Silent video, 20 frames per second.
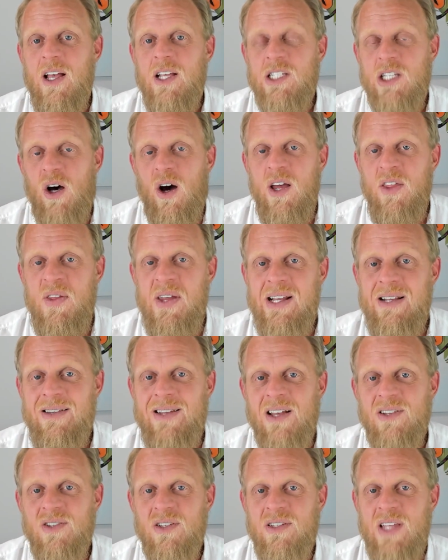So I think
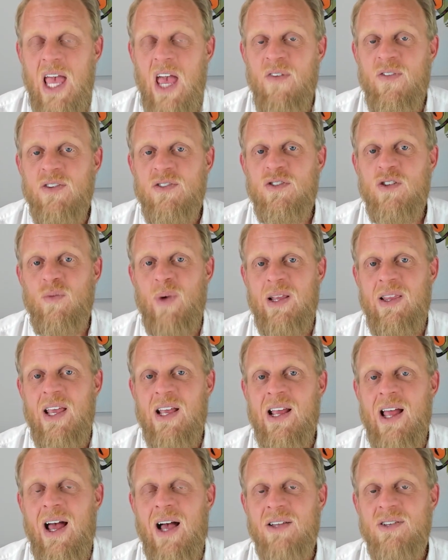Tesla's efforts to make
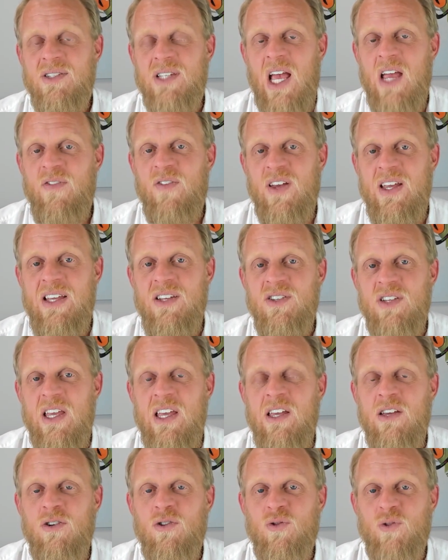their cars safer is
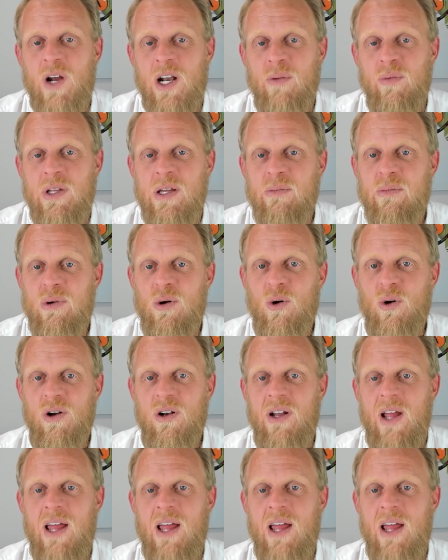incredibly important,